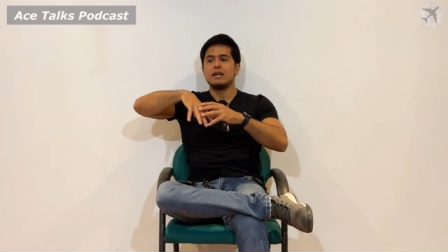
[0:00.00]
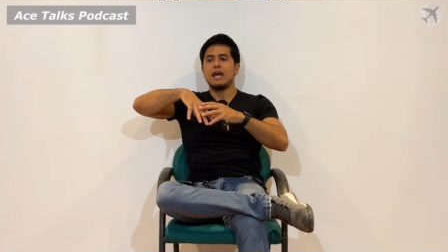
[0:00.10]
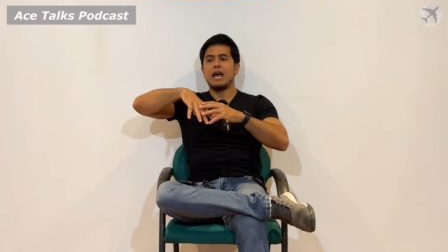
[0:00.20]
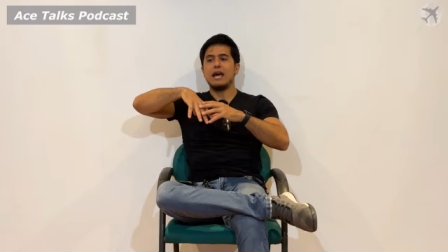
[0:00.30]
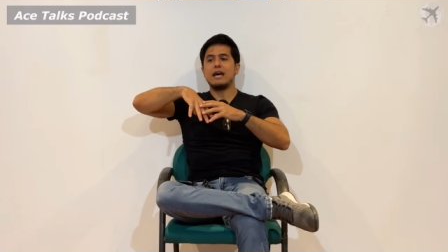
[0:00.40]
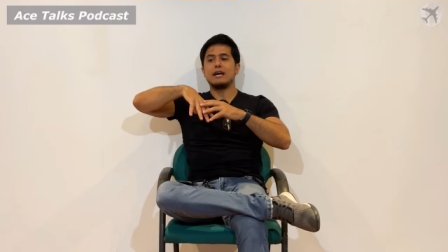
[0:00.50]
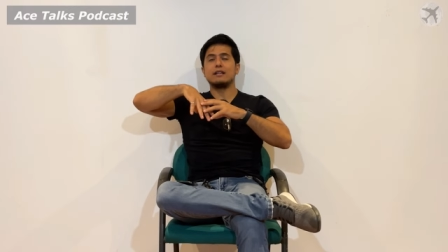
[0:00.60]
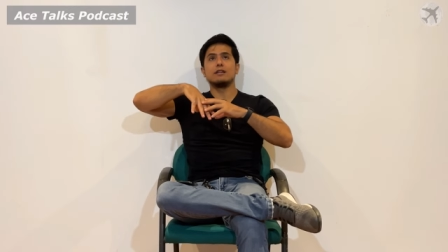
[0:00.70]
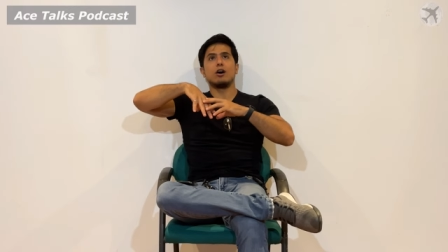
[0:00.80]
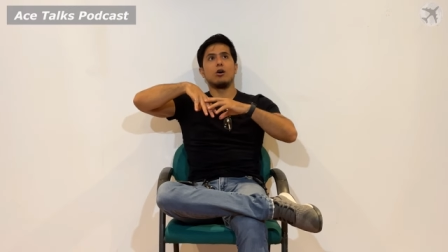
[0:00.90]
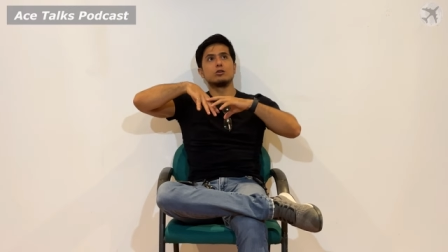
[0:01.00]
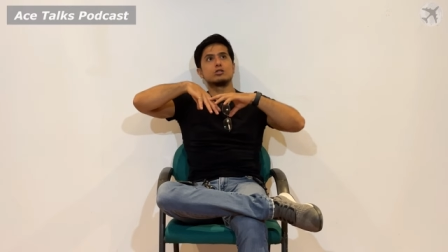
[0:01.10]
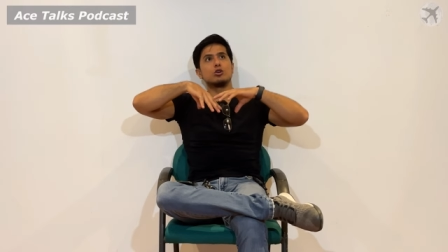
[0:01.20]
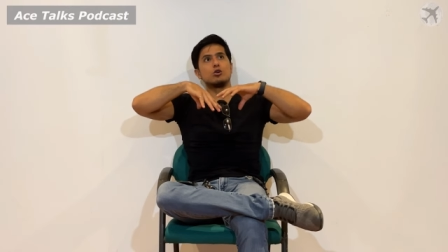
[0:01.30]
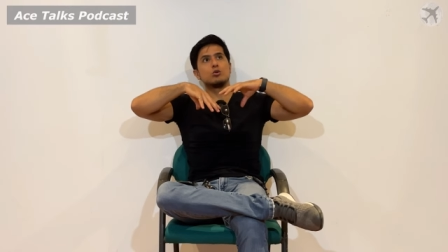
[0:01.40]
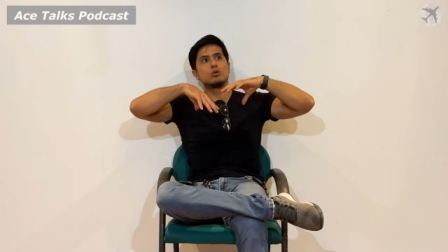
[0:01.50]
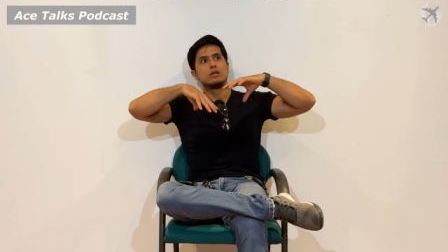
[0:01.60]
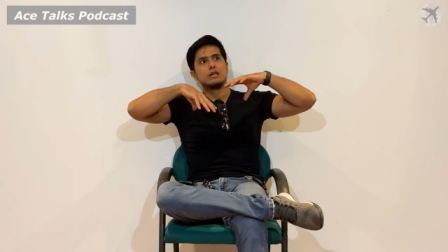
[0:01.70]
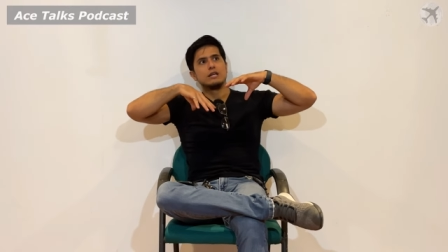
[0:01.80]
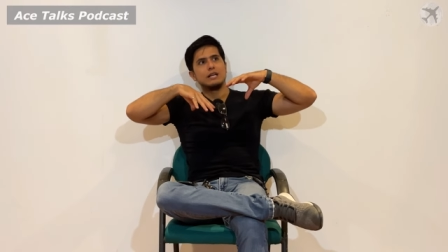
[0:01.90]
And also
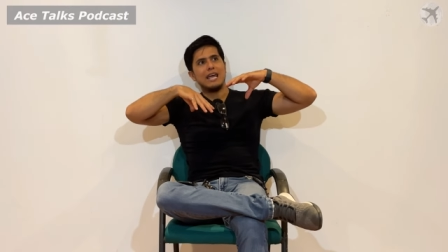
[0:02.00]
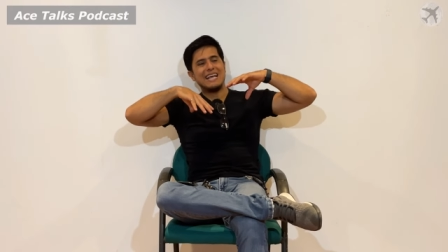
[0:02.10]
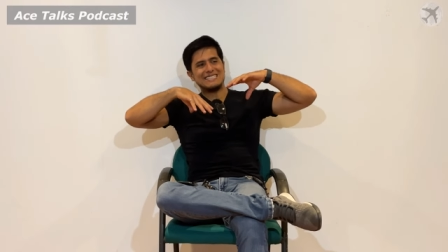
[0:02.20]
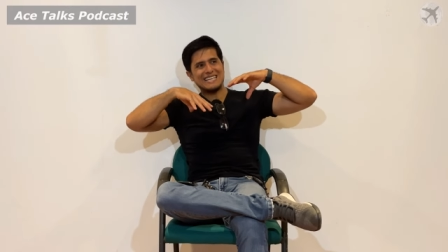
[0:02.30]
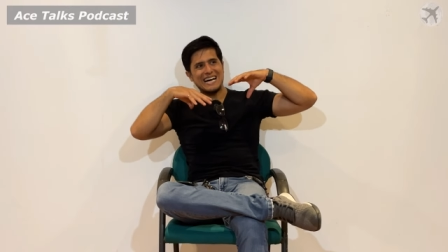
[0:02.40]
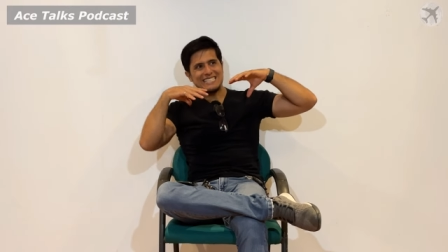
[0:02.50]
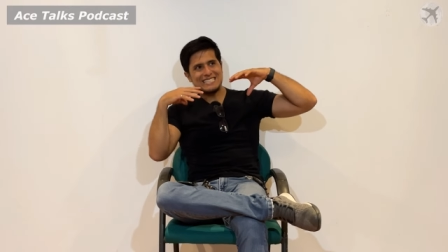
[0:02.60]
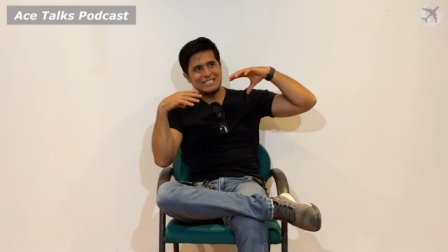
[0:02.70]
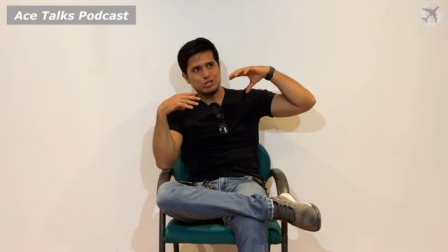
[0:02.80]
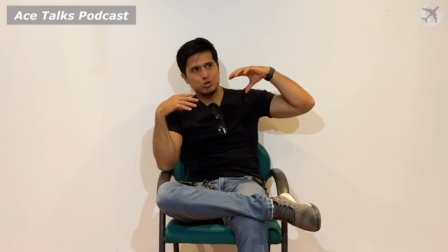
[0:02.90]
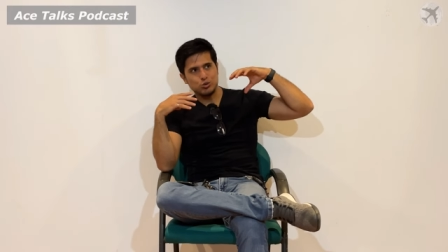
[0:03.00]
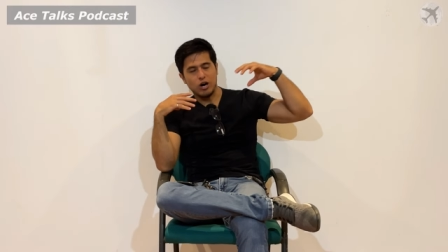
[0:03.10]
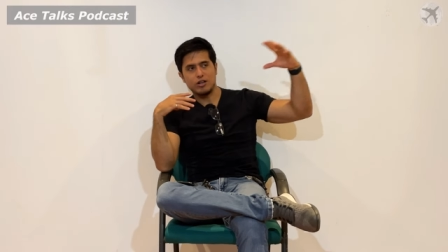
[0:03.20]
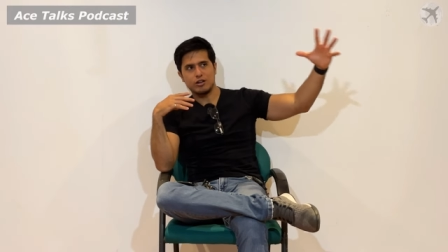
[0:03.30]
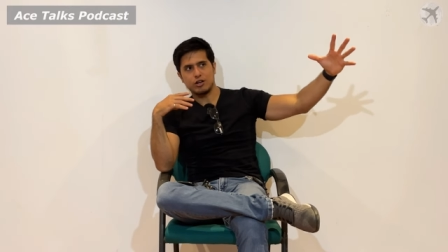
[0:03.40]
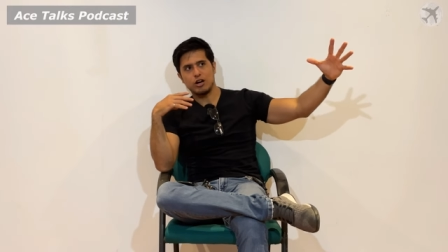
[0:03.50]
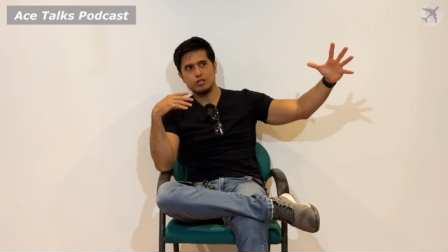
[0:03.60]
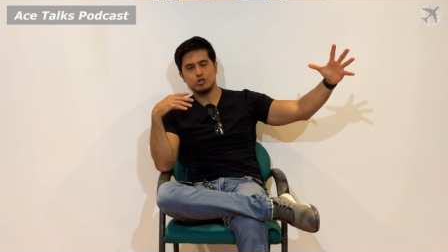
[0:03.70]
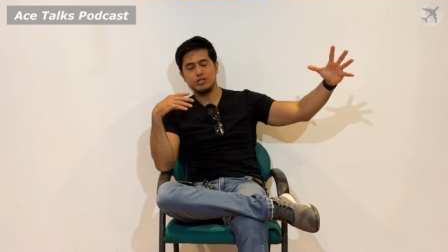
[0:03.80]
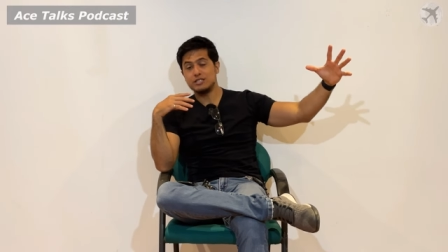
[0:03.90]
it ties into other
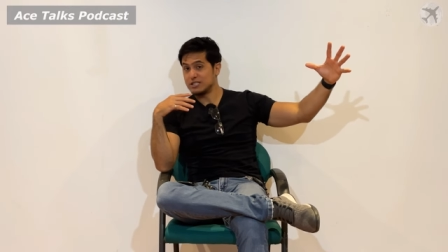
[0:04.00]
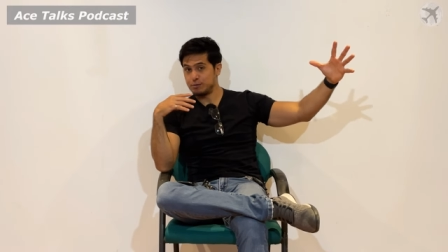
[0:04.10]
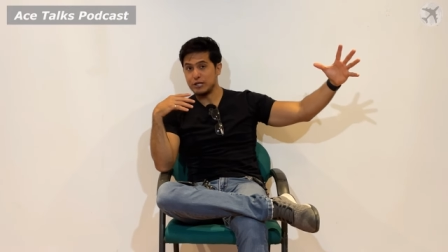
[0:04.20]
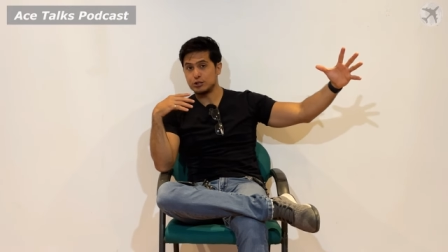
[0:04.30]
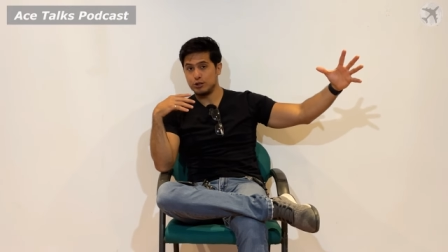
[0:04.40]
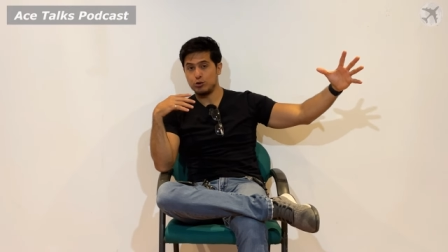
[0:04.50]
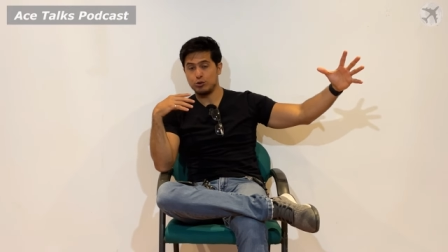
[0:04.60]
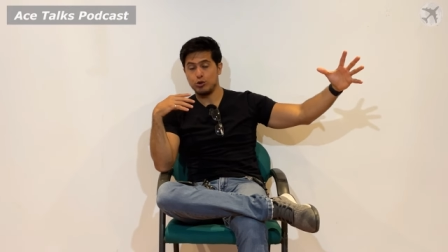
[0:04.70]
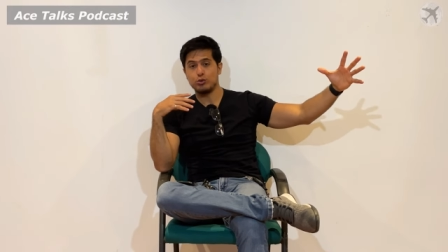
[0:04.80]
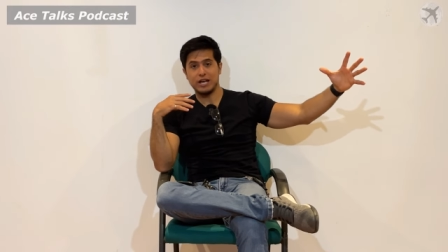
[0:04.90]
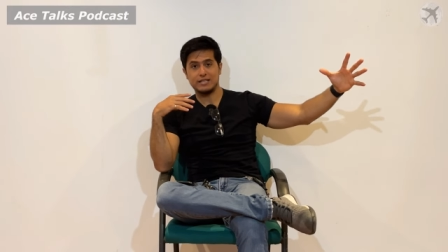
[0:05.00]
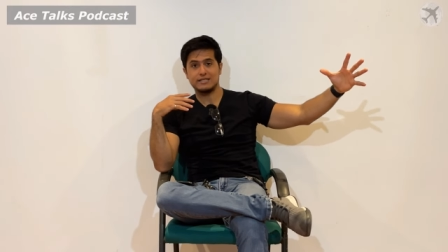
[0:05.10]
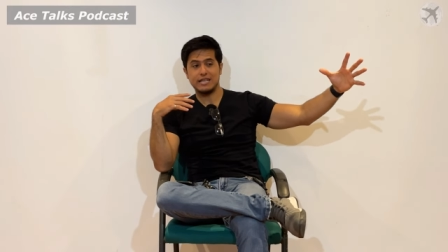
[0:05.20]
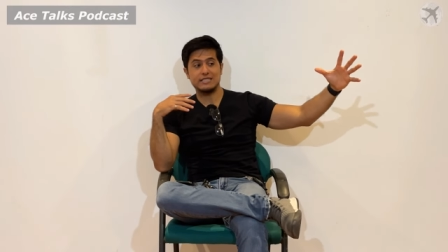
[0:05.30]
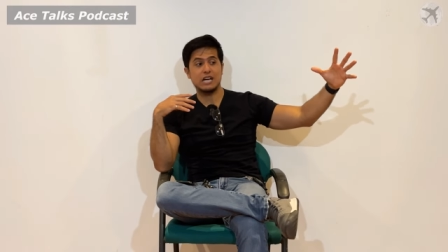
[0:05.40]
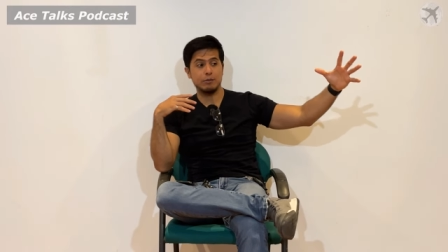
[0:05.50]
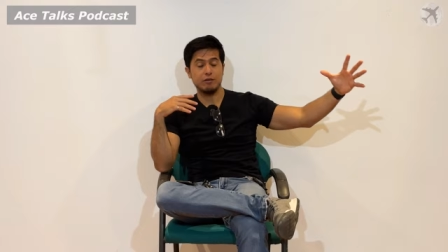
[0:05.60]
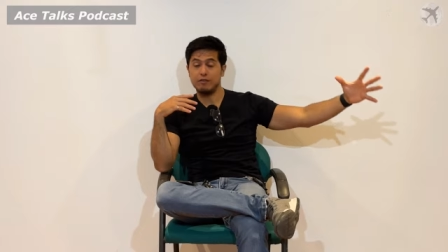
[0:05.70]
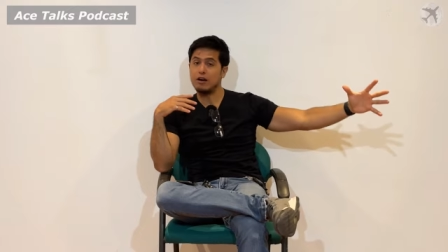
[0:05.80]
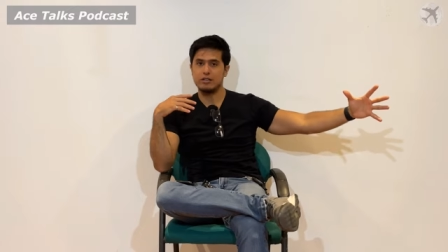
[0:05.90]
countries, especially the United States coming
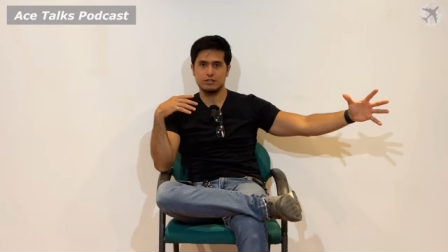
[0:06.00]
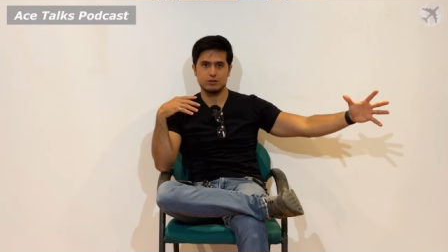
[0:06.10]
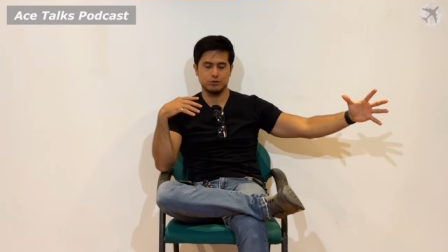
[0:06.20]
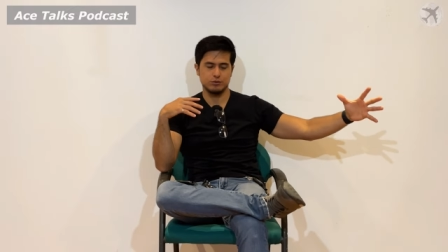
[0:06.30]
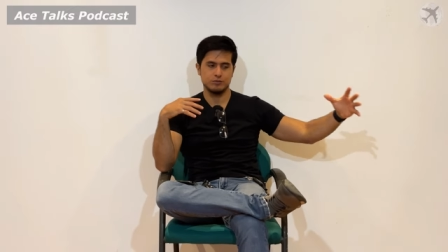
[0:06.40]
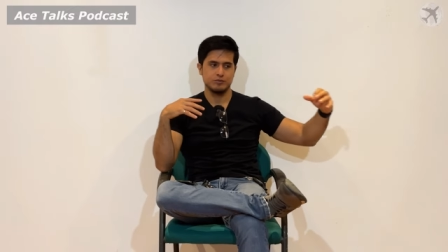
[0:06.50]
very soon,